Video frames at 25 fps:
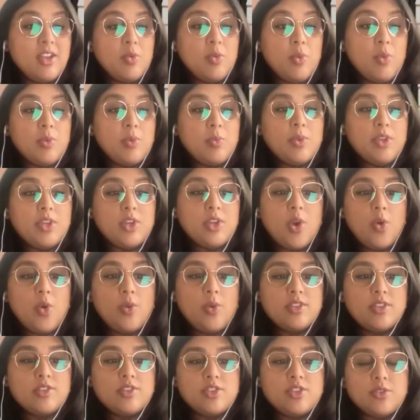when we go
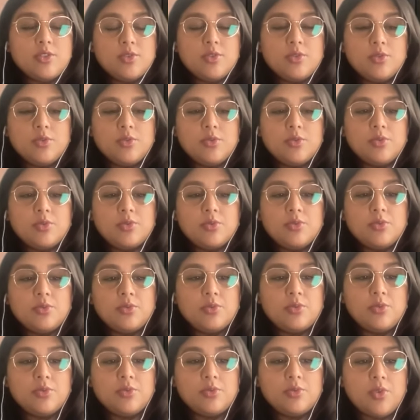into
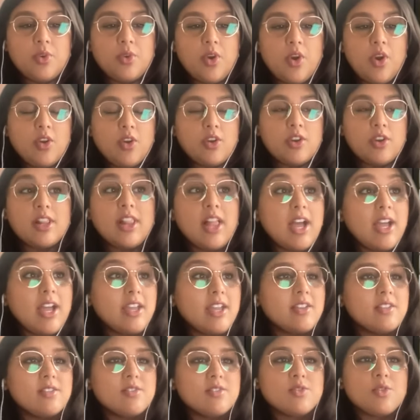our
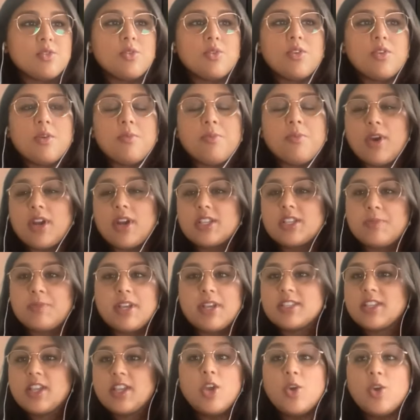clients or our
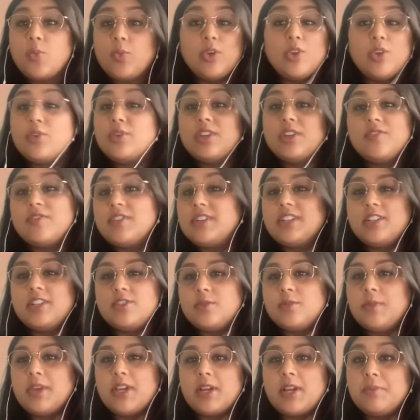prospects, we don't even need
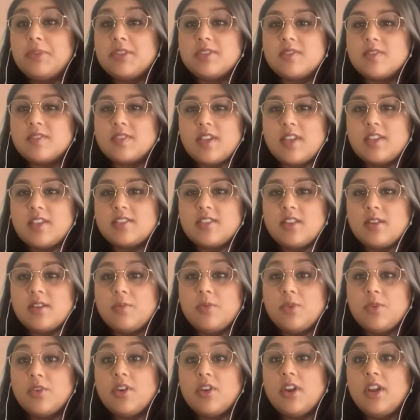to make a business case
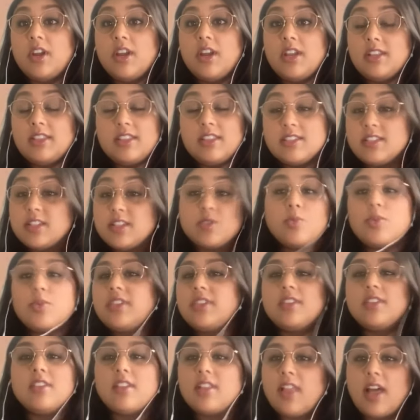anymore. This is
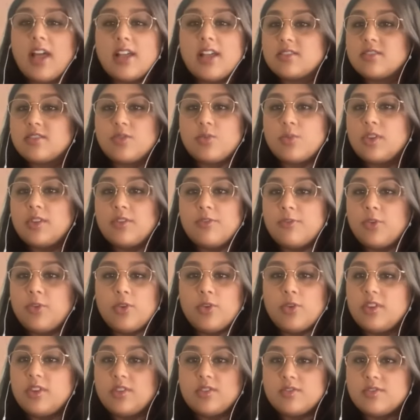within the last 3 to 4
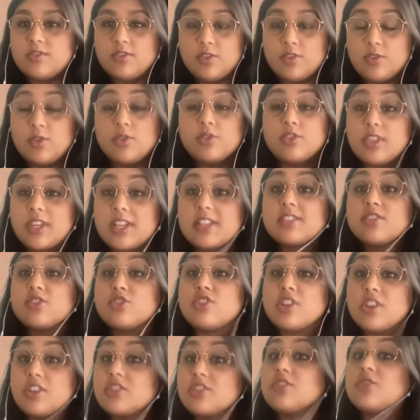years. You know, things are
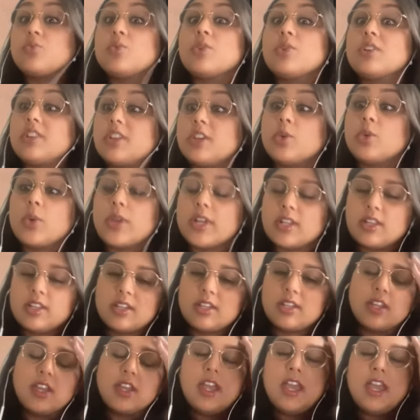changing really
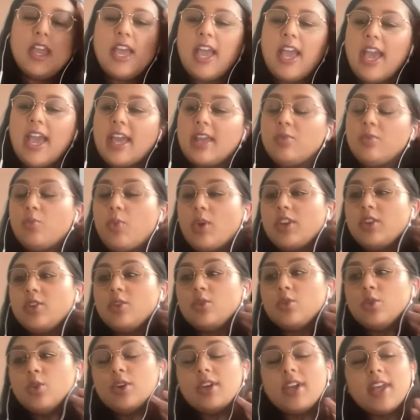quickly. And when you
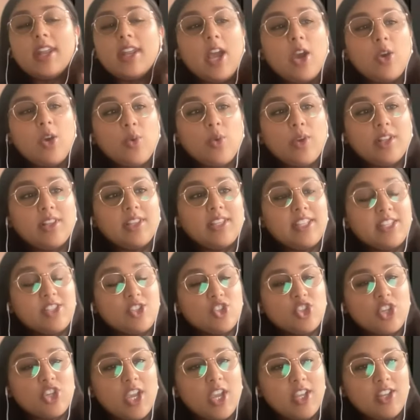look at how quickly it's
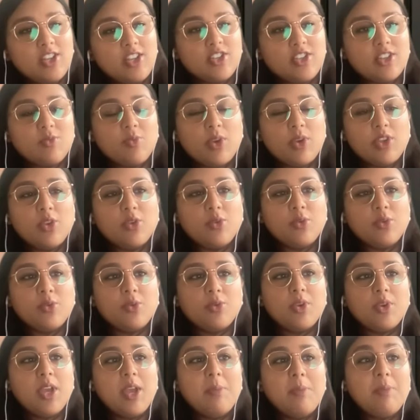changed and what you
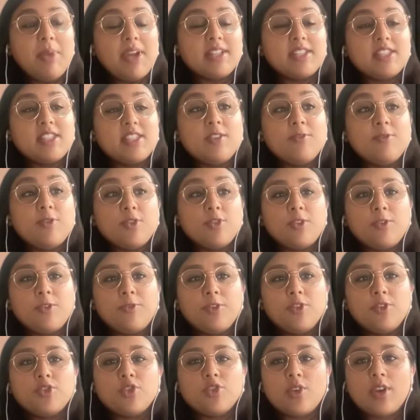might see for the
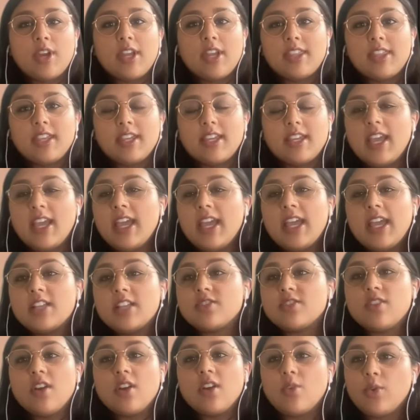future, I think
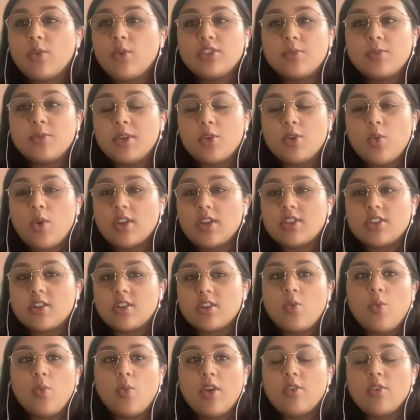it's not going to be a question
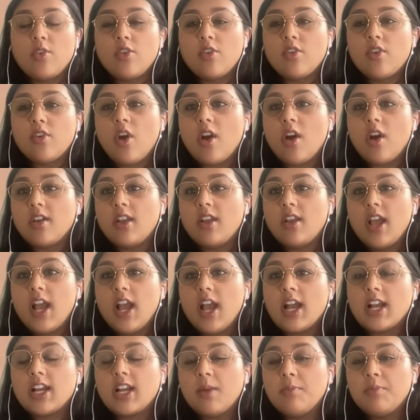on whether or not
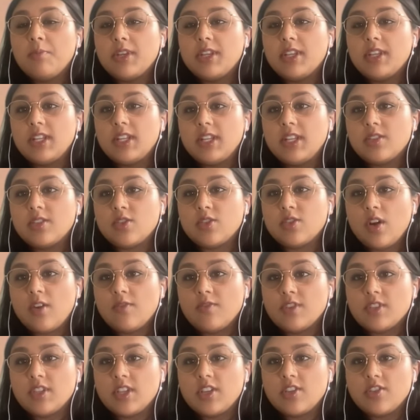a company needs
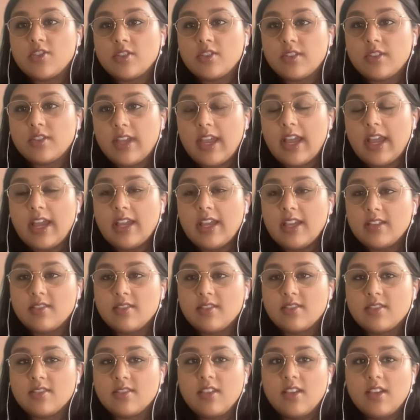conversational AI.
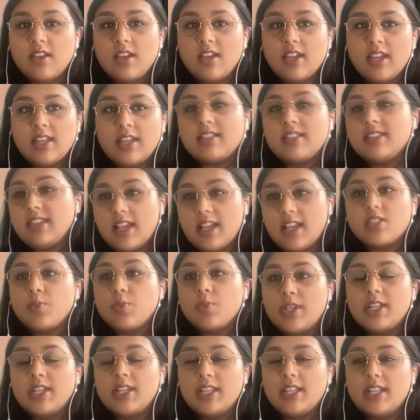It's yes,
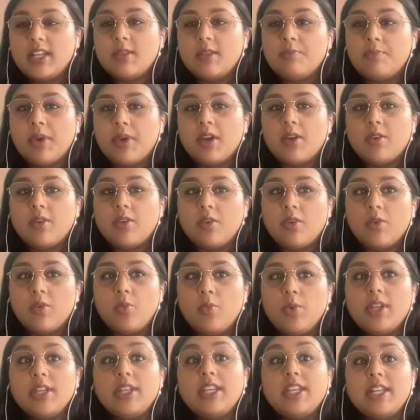we need it, but
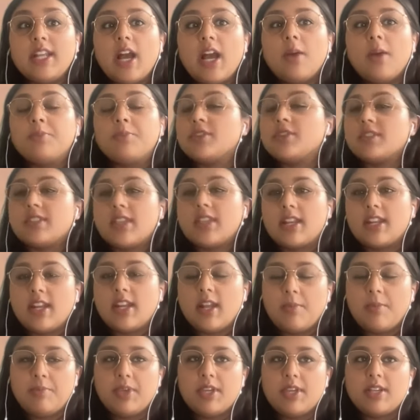we need help to set it
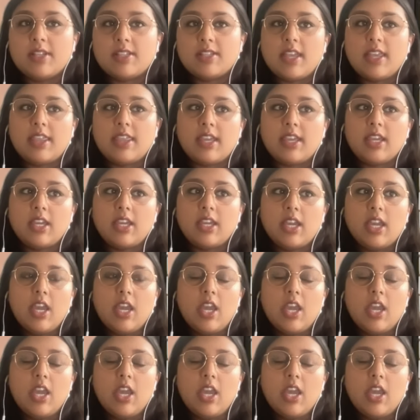up, because I think